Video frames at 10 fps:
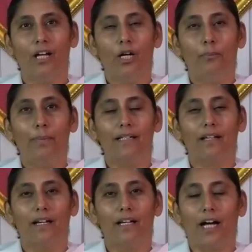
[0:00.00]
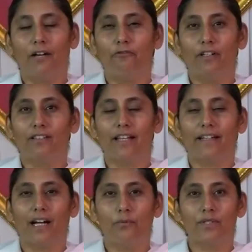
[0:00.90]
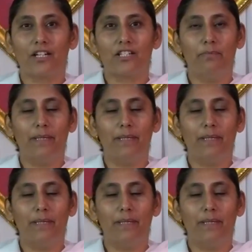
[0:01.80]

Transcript: But I felt like I was actually